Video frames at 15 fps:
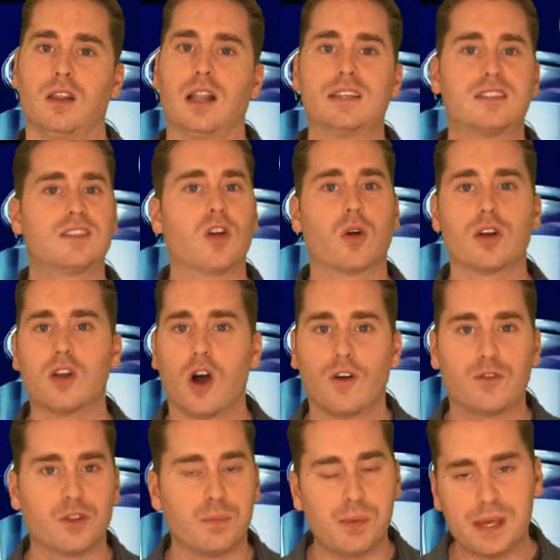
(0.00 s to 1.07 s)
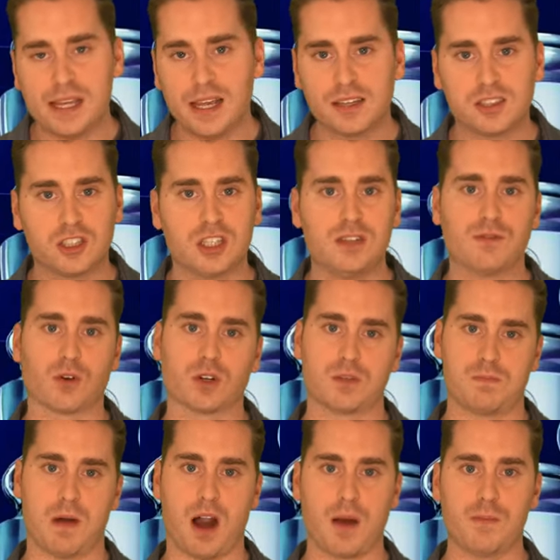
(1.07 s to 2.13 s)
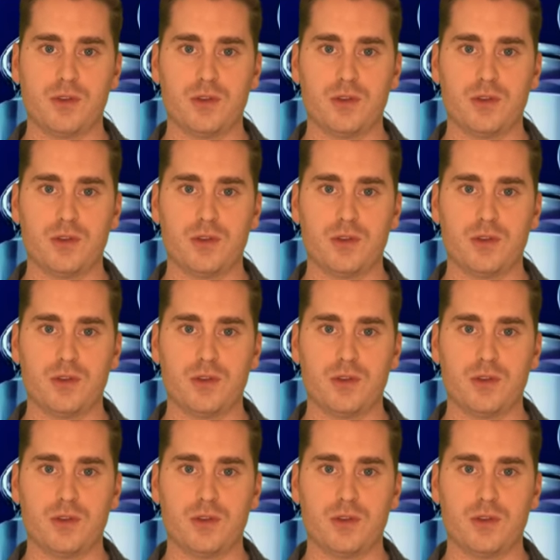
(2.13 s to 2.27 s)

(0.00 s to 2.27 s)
Let's start it off with PSG versus Bayern